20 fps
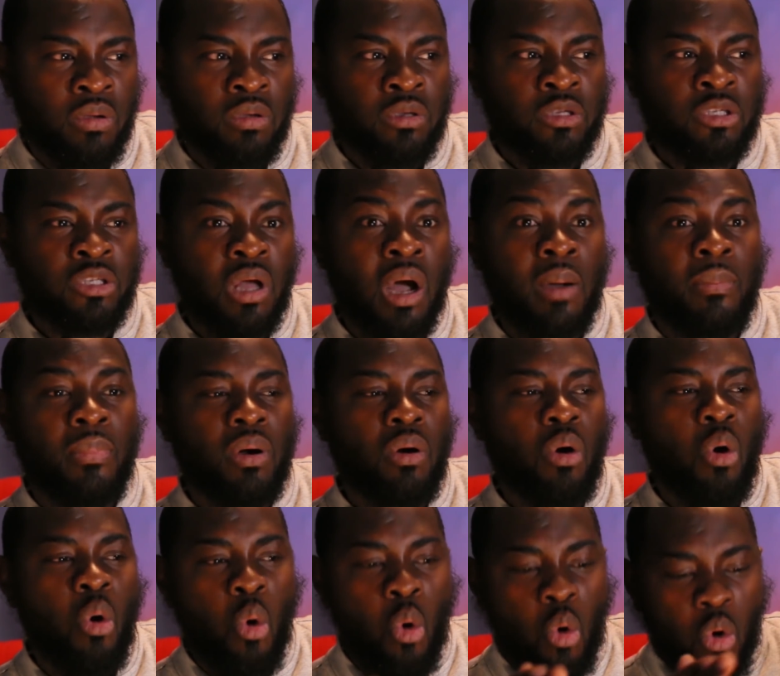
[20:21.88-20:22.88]
stopped
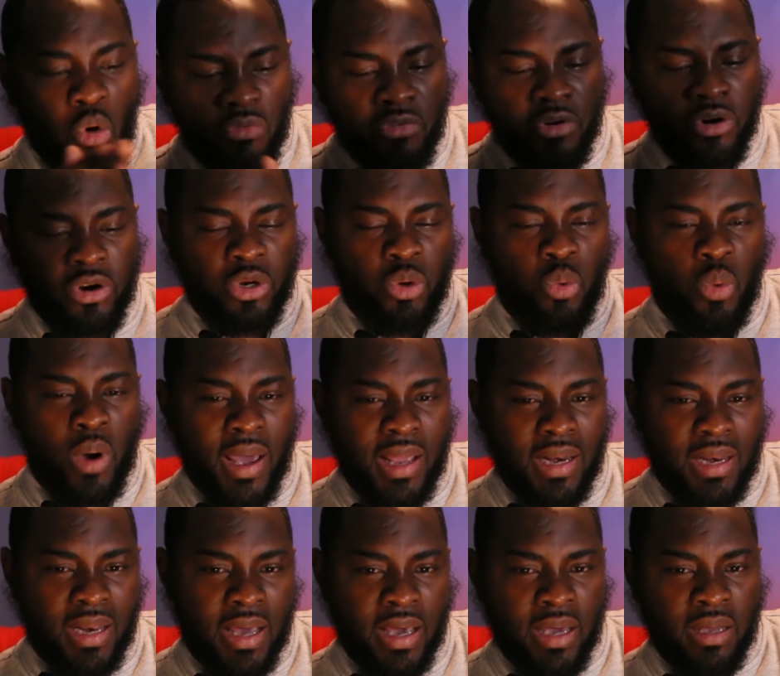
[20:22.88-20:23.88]
over the
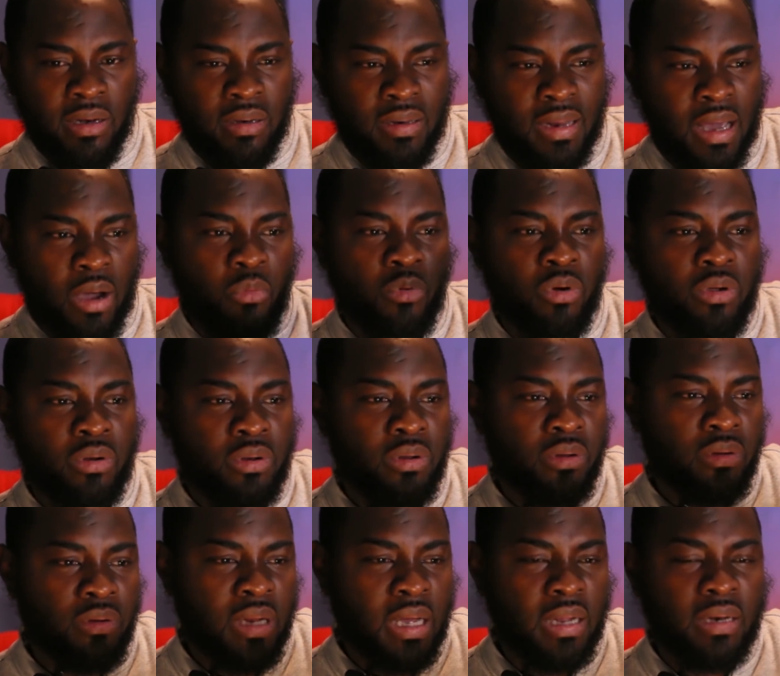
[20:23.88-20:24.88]
white line that would
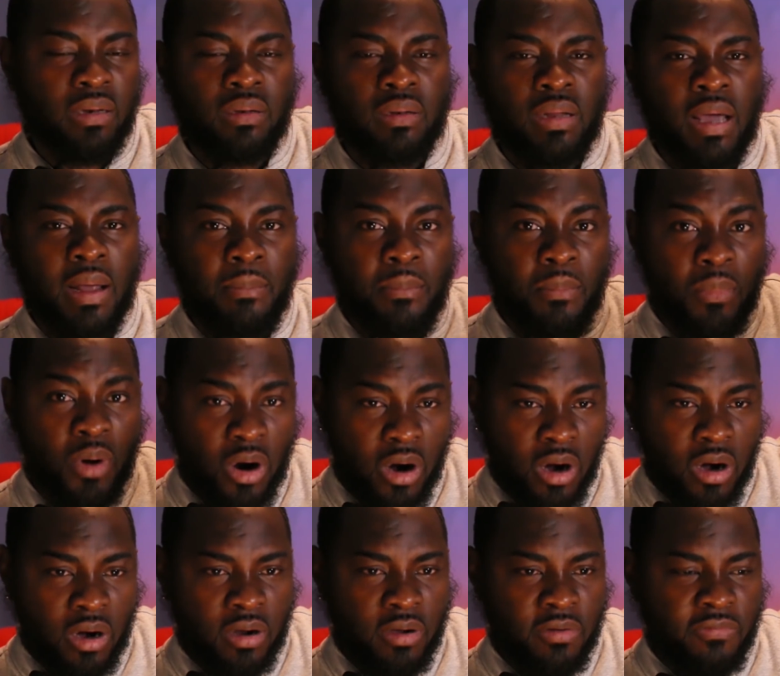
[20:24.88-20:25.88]
that that
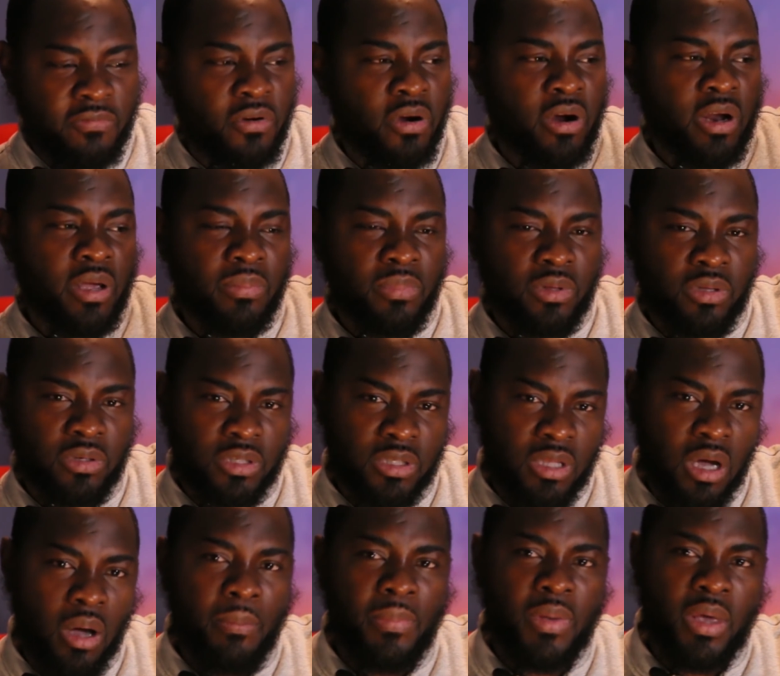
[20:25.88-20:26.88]
mark for him to
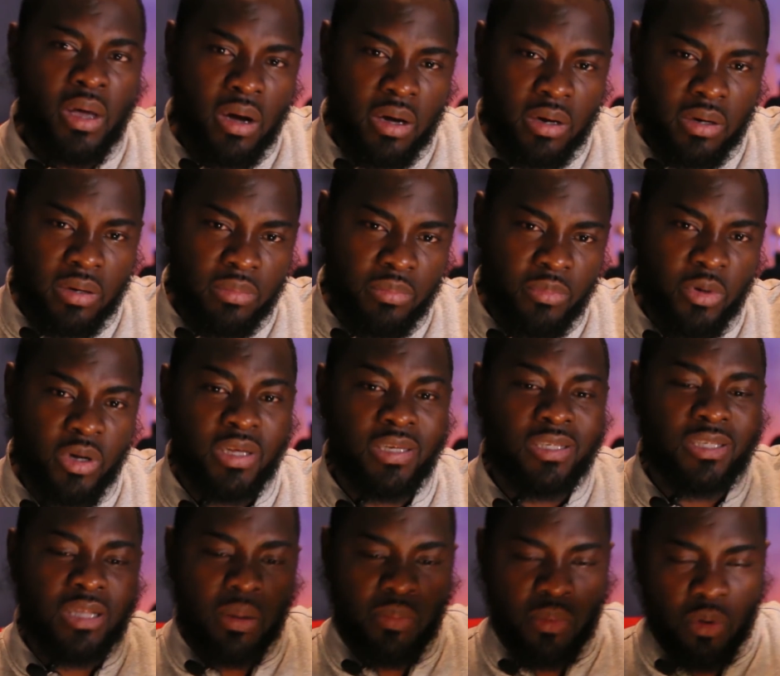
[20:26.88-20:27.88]
stop beyond, but he
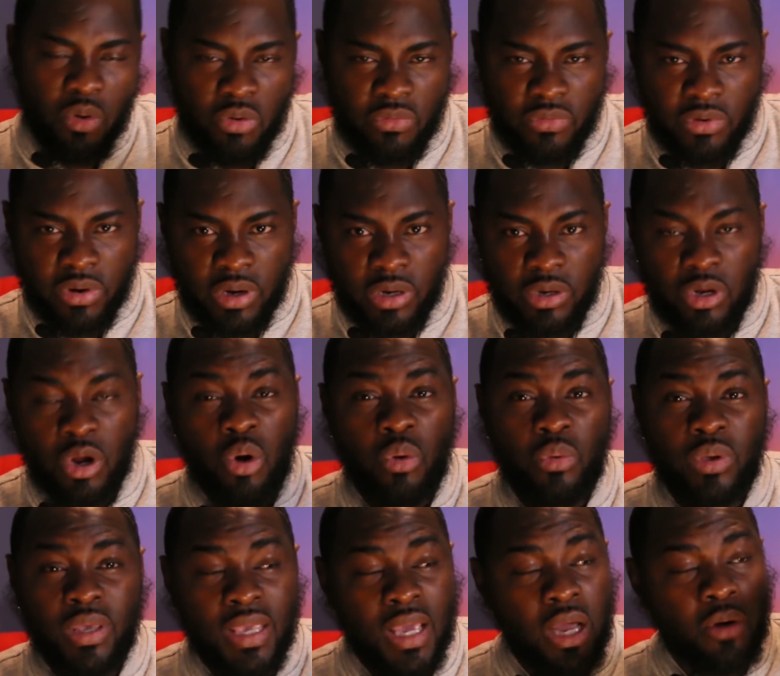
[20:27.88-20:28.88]
stopped over it.
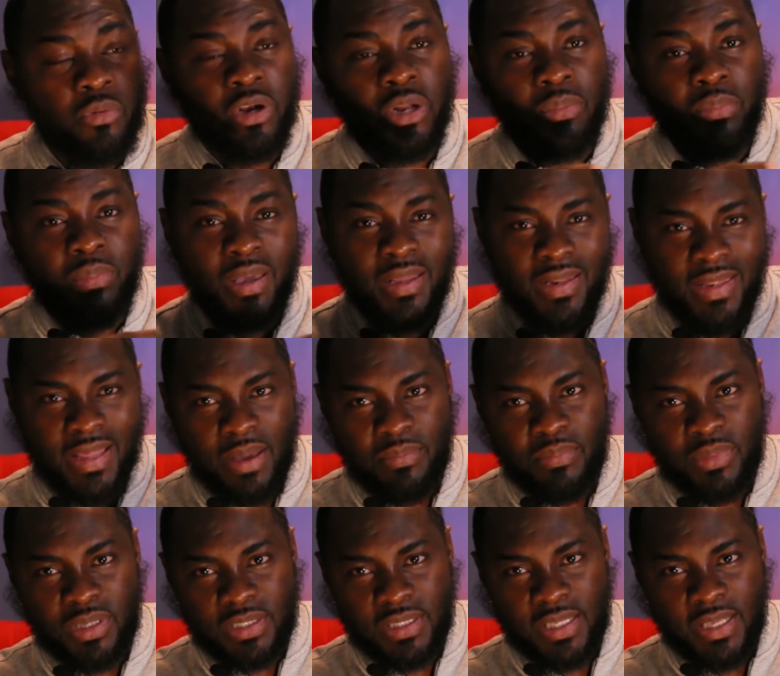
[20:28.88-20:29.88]
Now he already made that
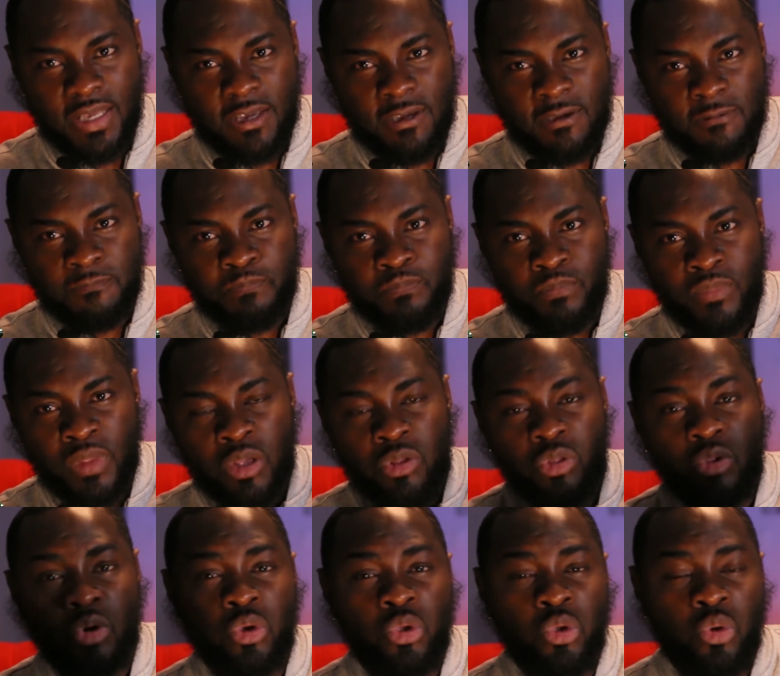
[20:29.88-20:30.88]
mistake.
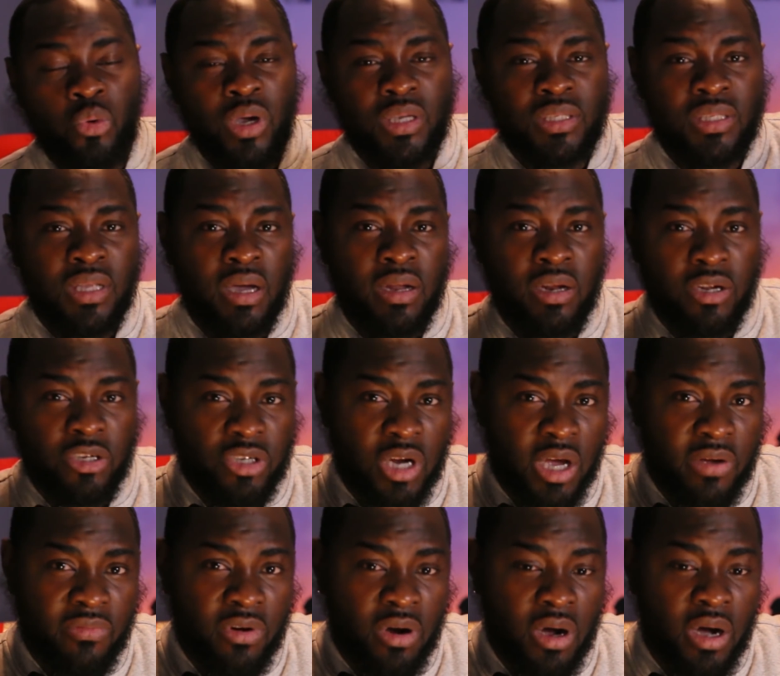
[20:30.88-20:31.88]
Now you as the other
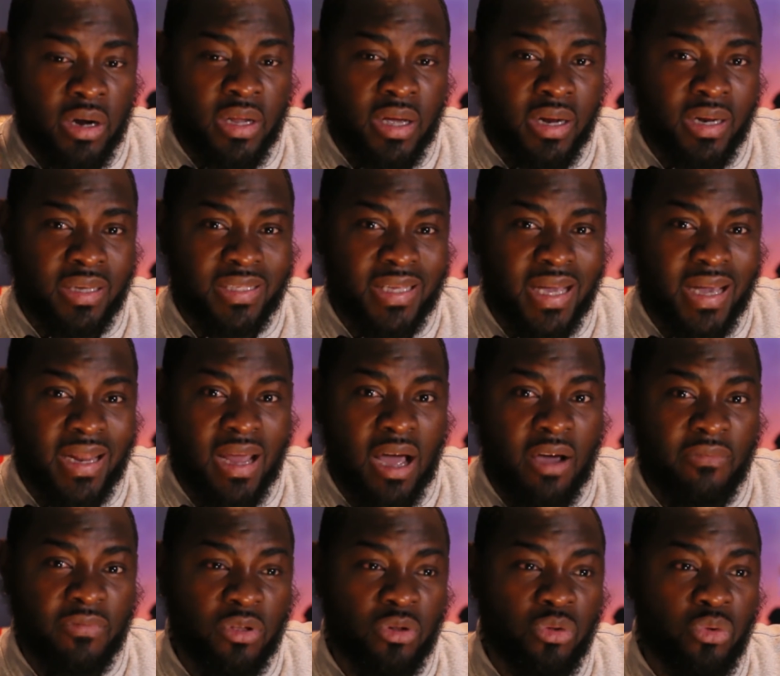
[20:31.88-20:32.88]
driver on the other side
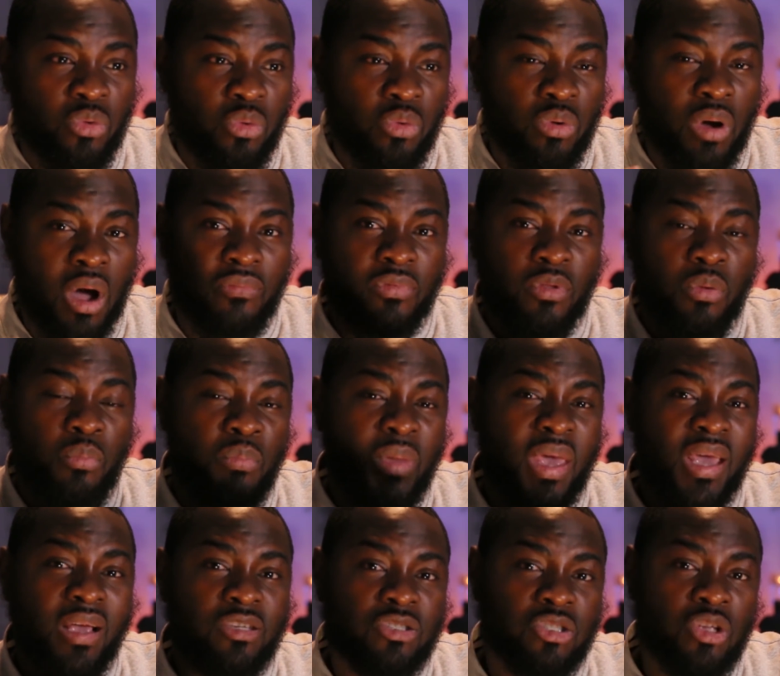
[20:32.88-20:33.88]
have to do have to
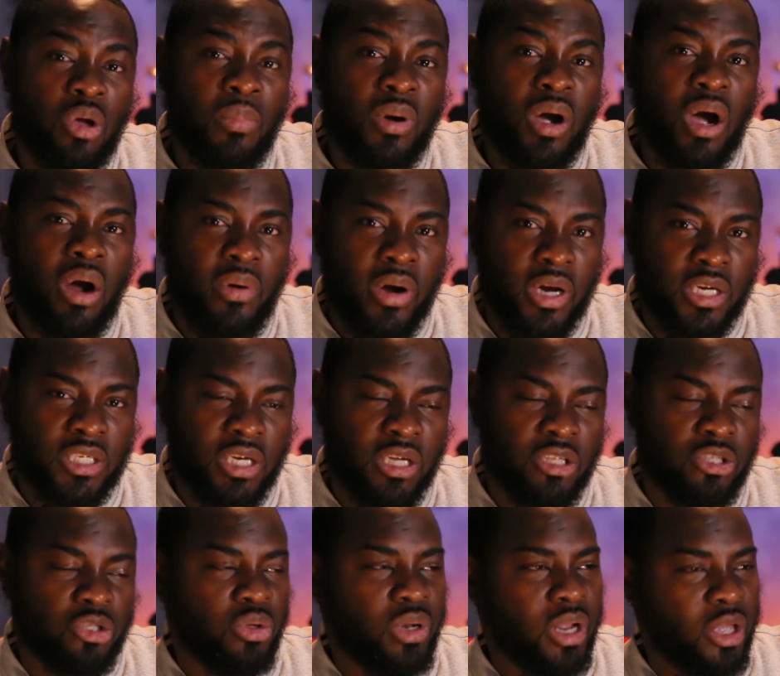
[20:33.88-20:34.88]
make some
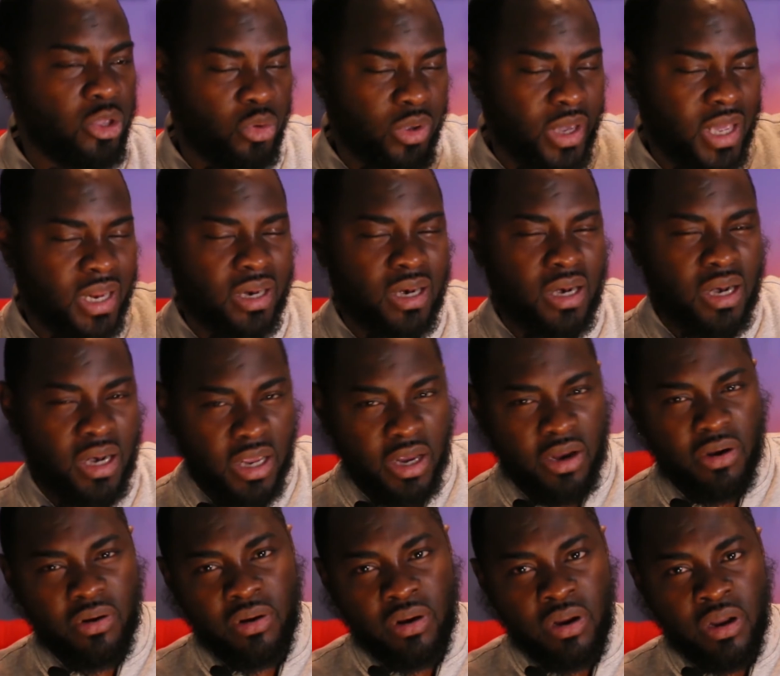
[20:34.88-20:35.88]
correction so that you can
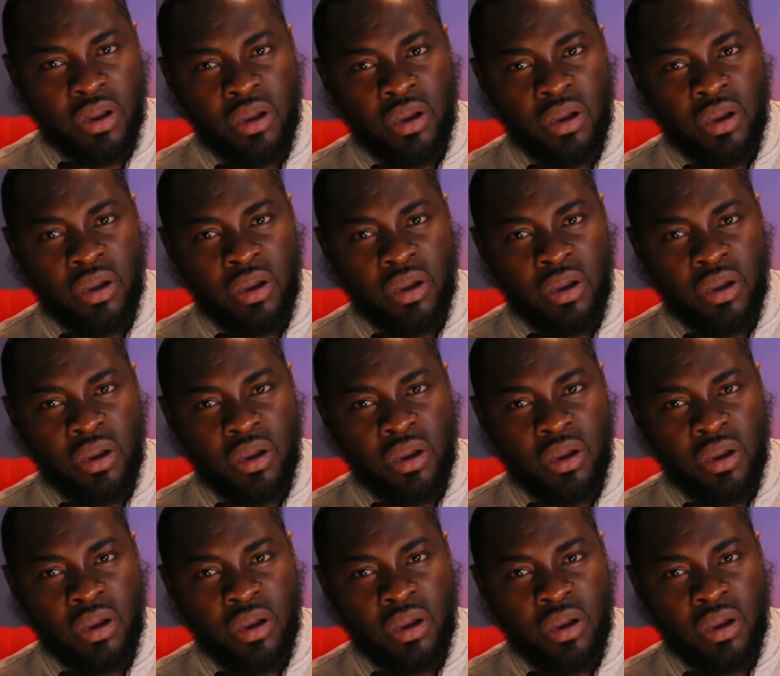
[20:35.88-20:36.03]
clear